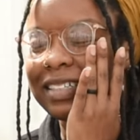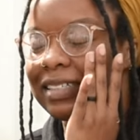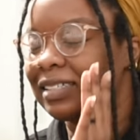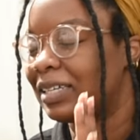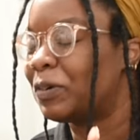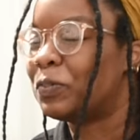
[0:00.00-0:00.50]

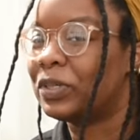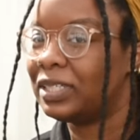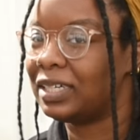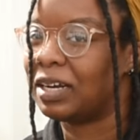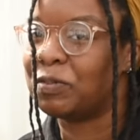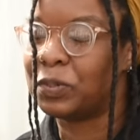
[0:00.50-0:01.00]
Because I
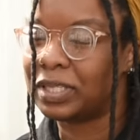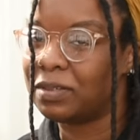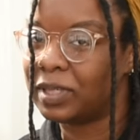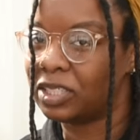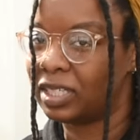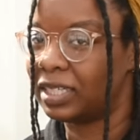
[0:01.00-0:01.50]
really
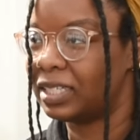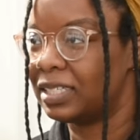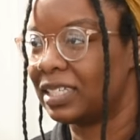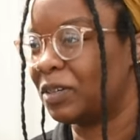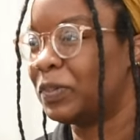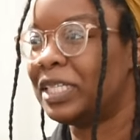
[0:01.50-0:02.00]
want
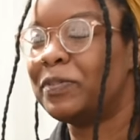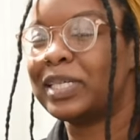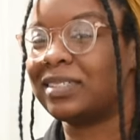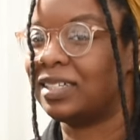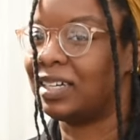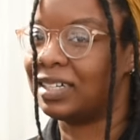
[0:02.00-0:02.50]
chickens. I really
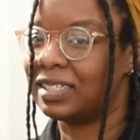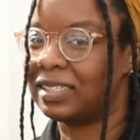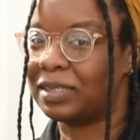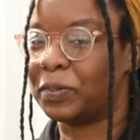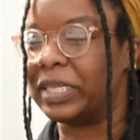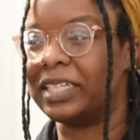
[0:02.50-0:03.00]
want ducks.
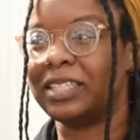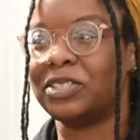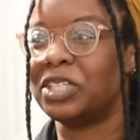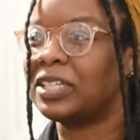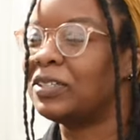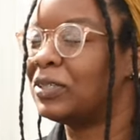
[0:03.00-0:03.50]
I want to get the
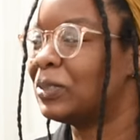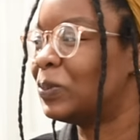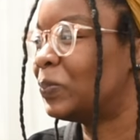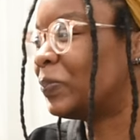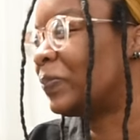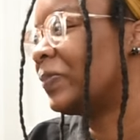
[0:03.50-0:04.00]
chicken coop.